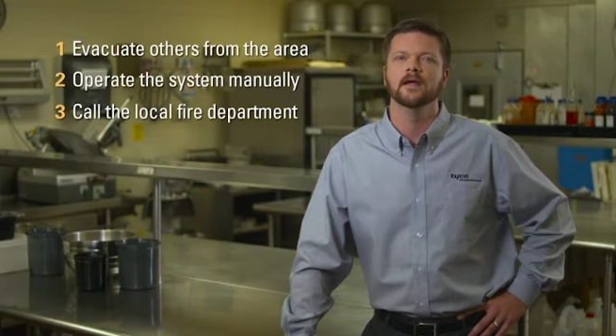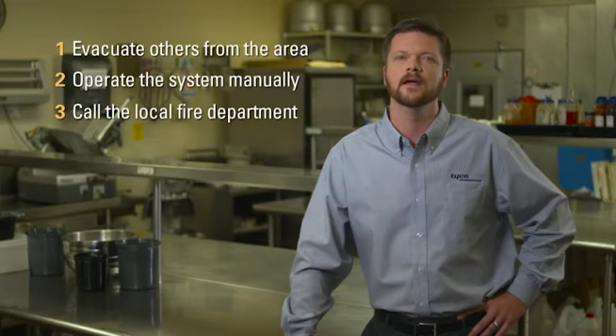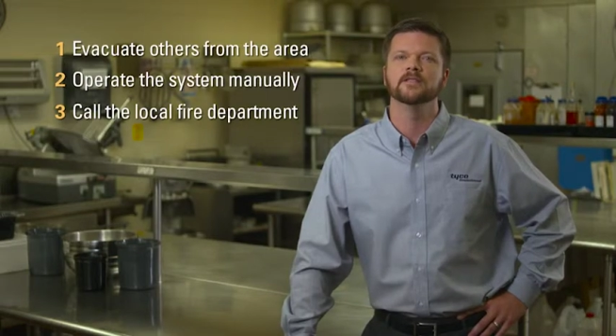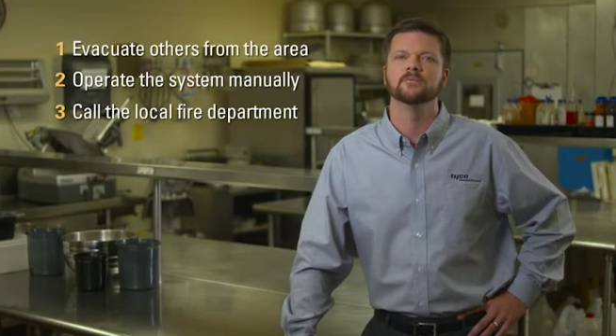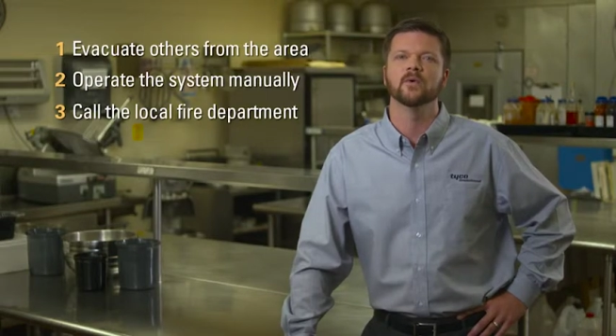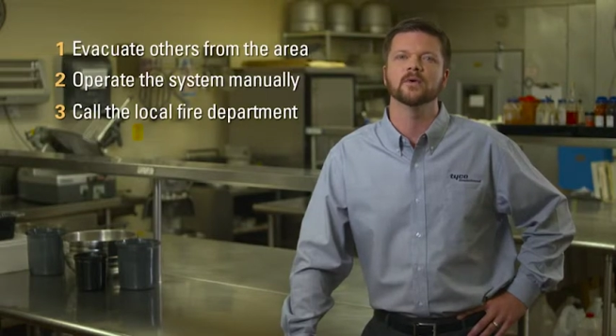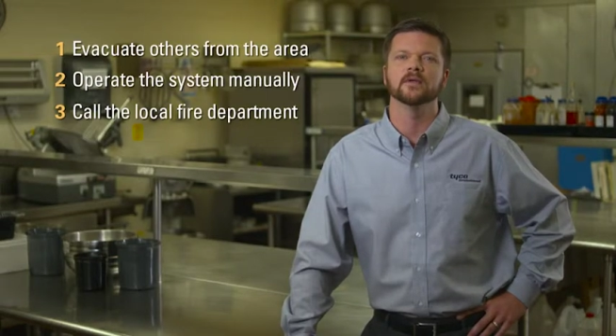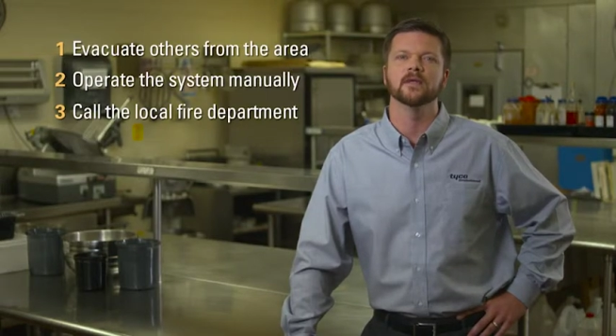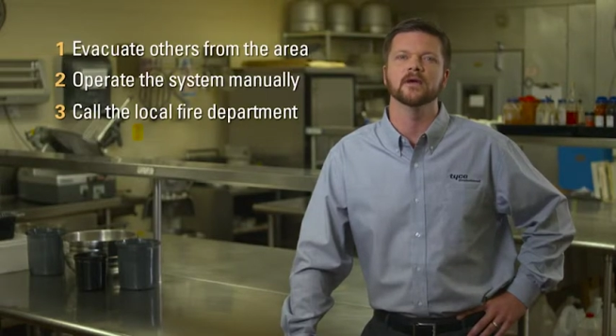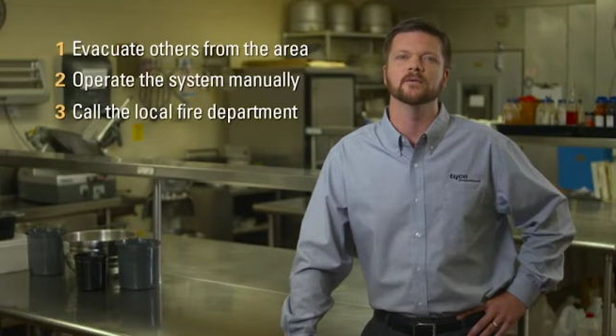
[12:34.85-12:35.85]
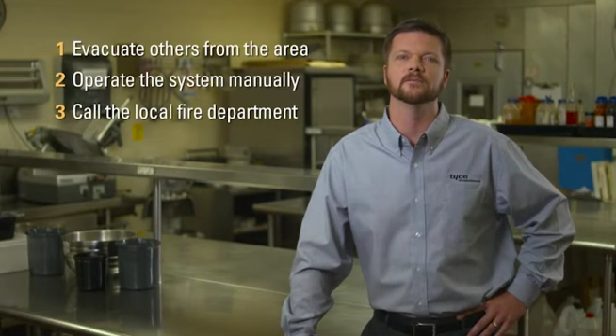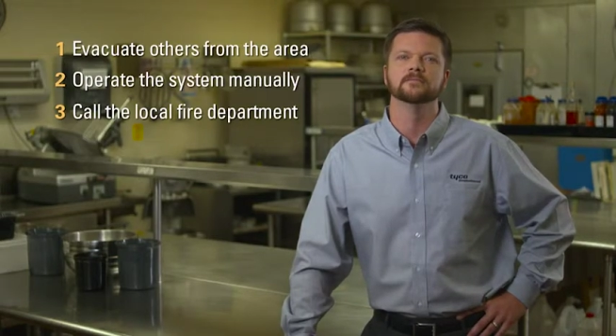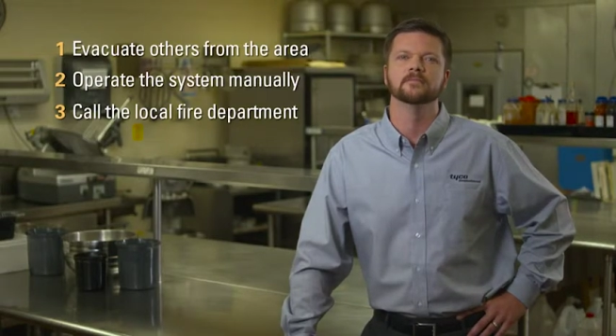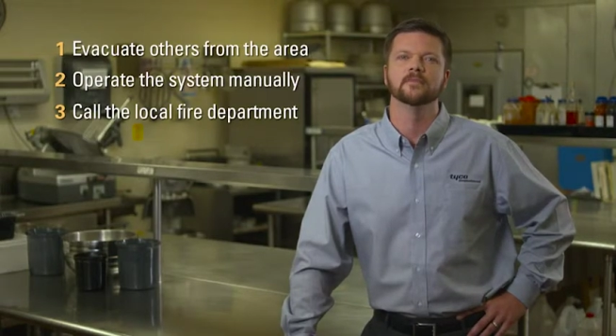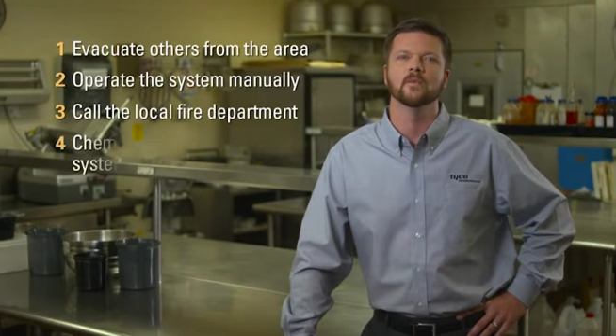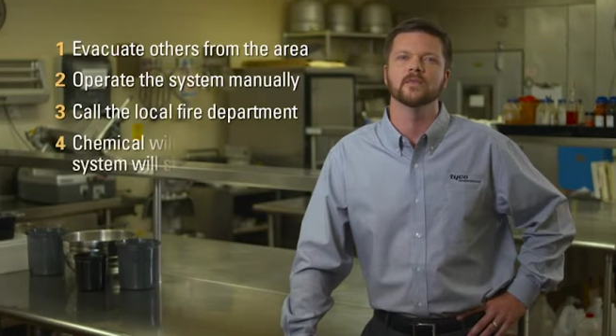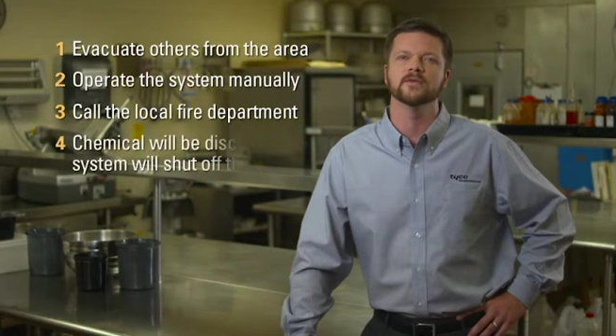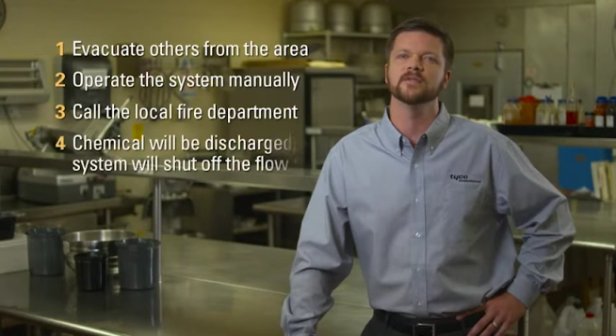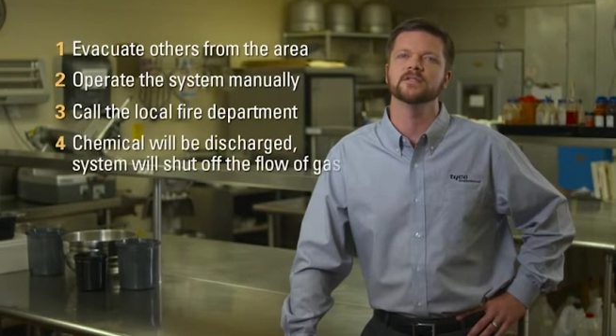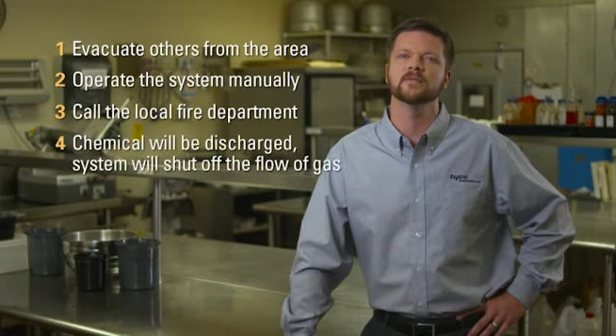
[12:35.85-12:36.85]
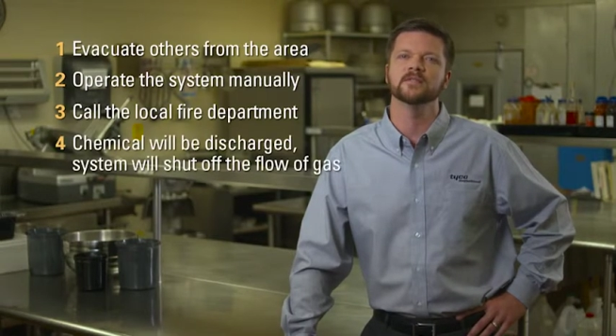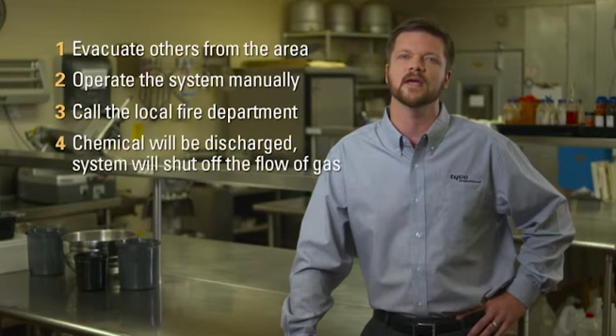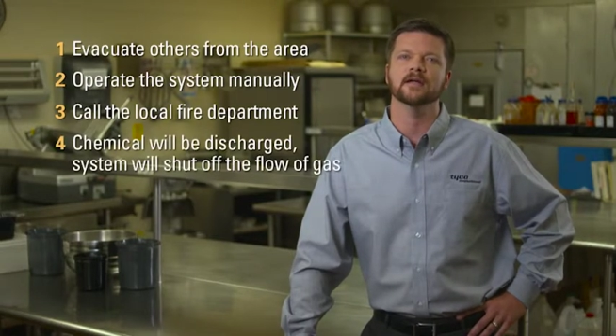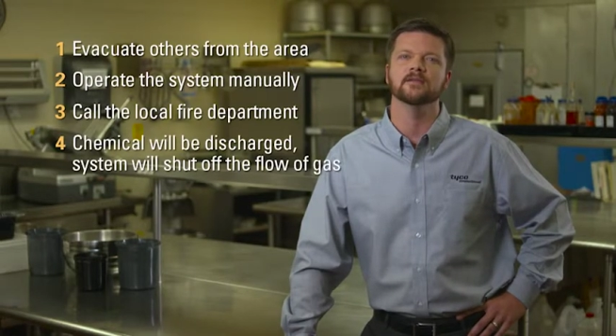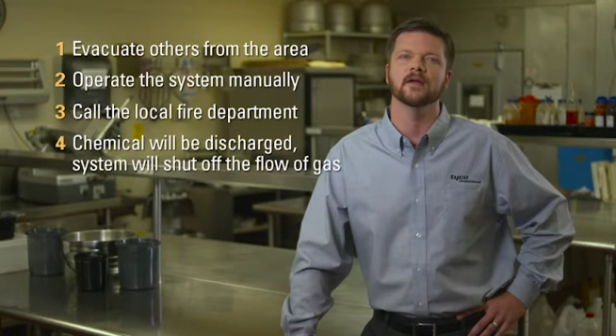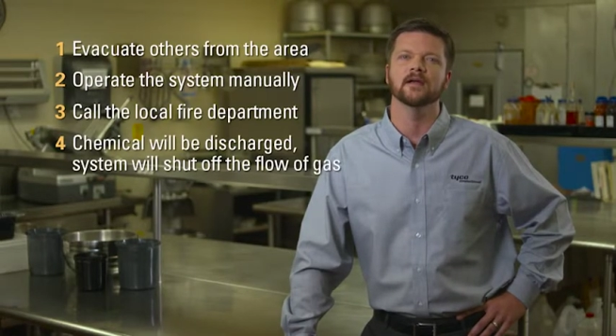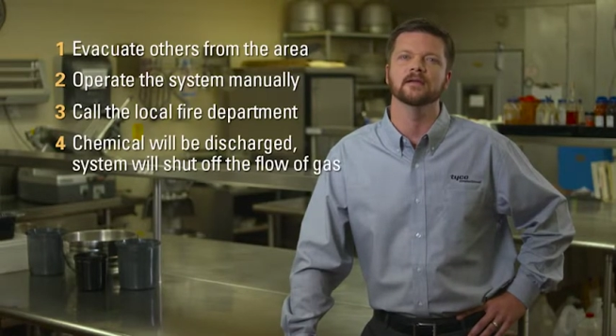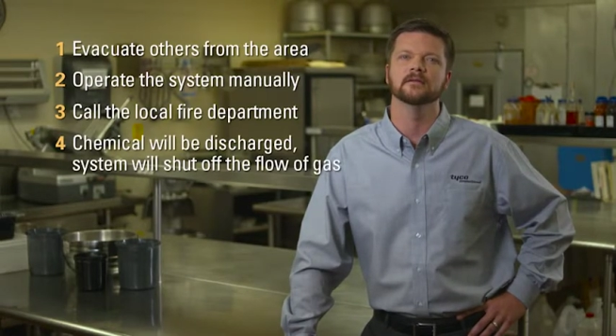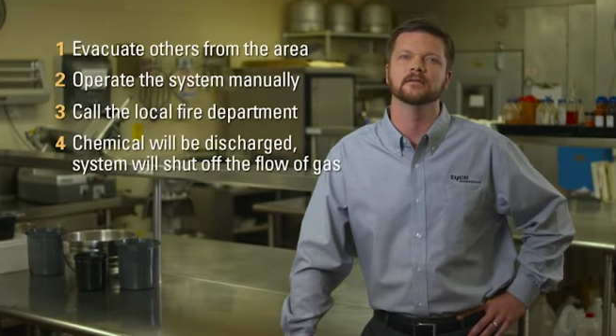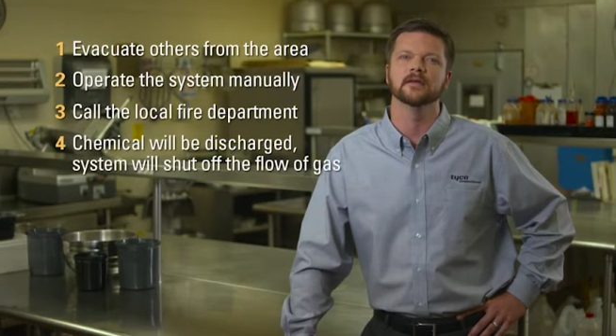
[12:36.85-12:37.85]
It's important to note, when the system is activated,